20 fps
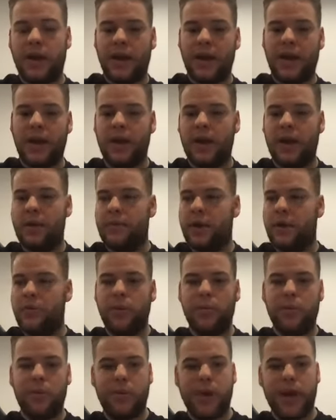like a
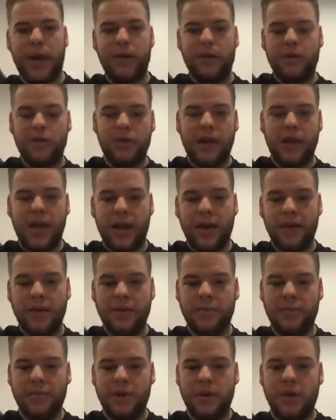rubber band on the
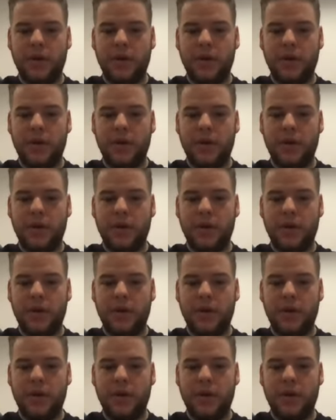end.